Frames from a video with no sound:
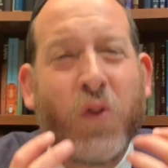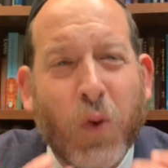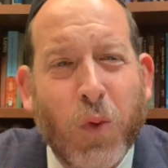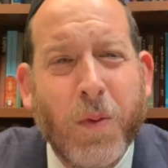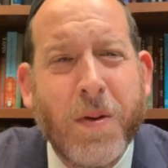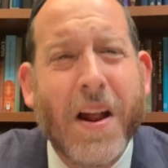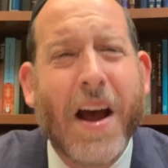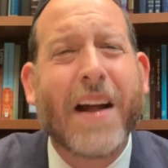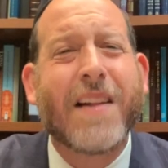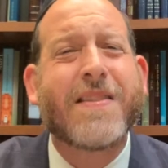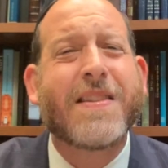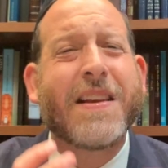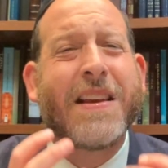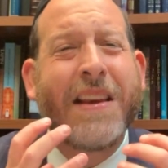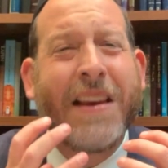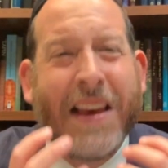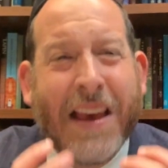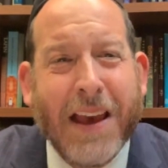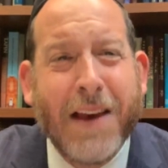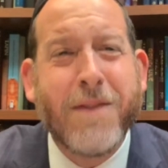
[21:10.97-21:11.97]
do
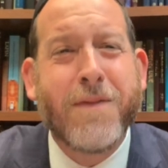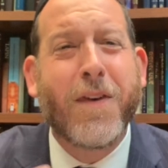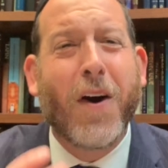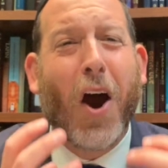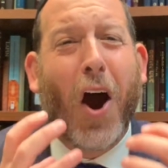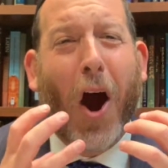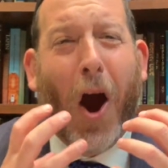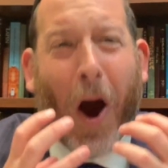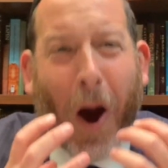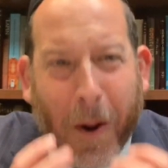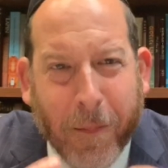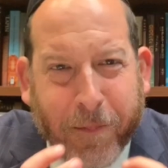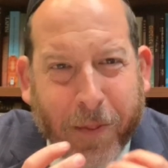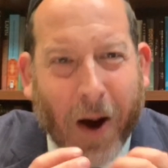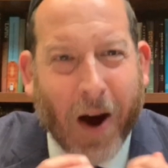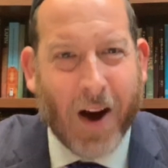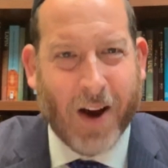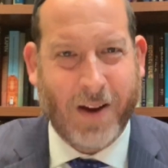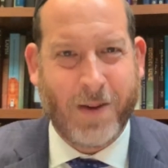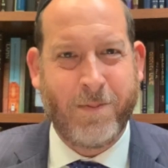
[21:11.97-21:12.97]
not give up
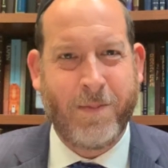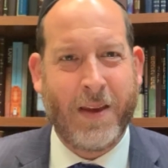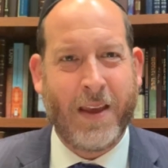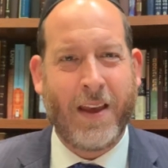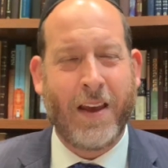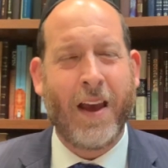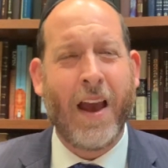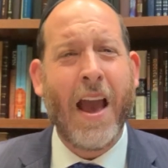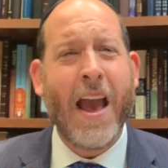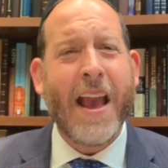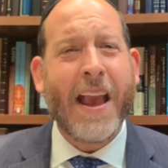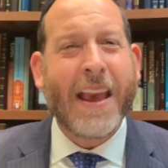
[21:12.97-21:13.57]
on me.